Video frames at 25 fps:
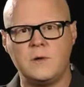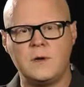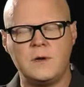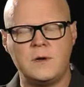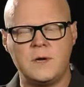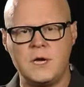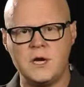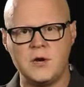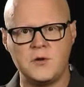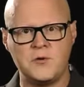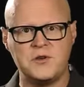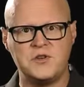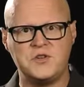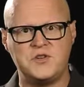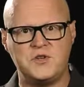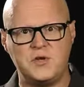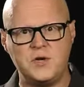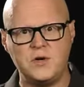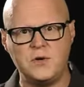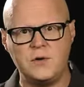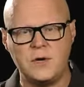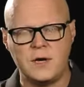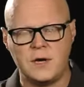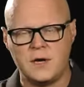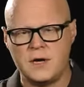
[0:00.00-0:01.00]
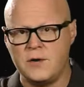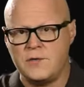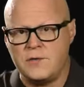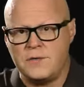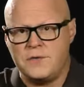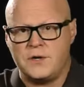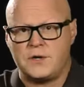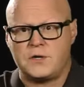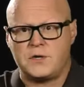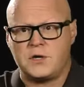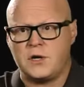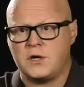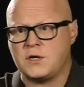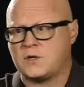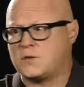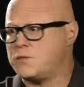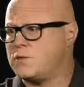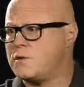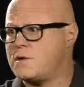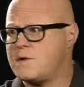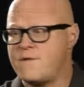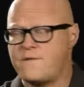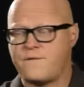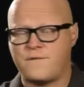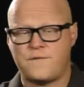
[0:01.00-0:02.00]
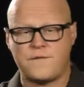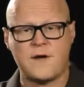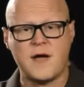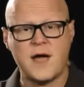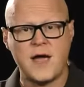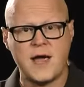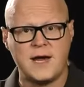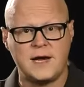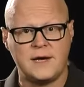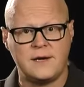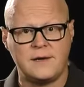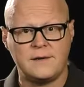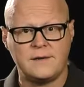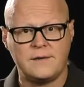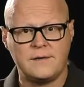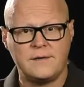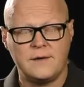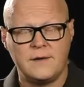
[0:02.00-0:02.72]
Here in Judah, here in the church, we're afraid.